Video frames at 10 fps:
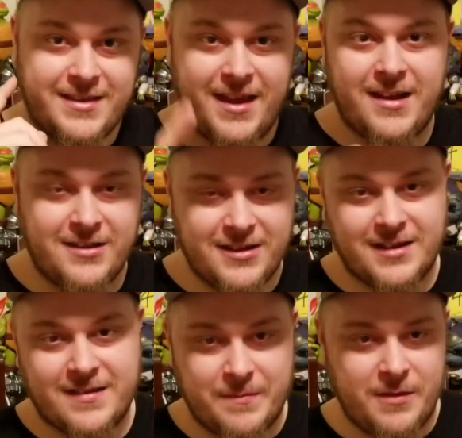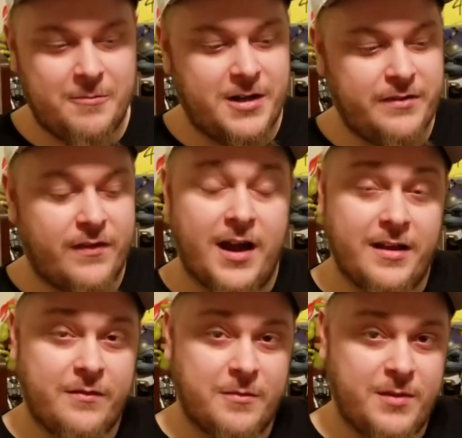Take a look at some of the money
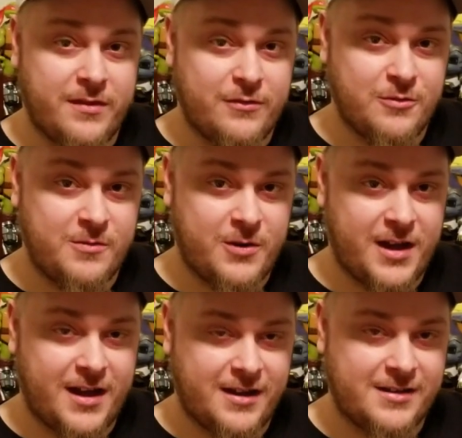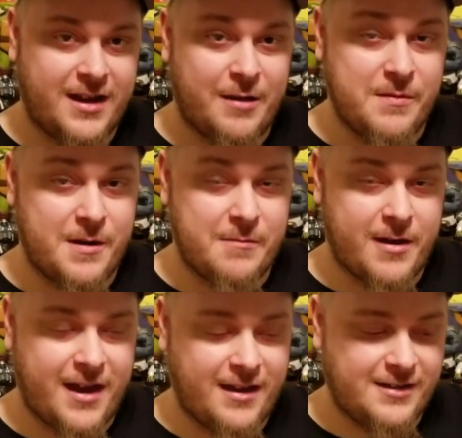finds from this room quick, and I'll be right
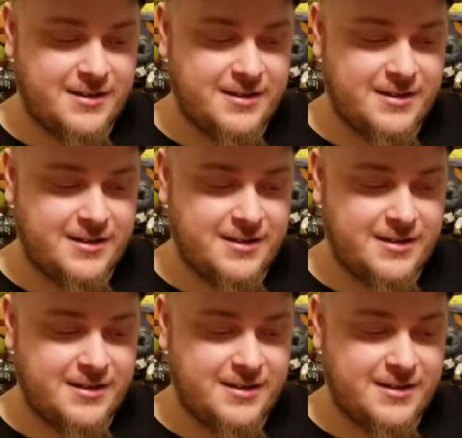back.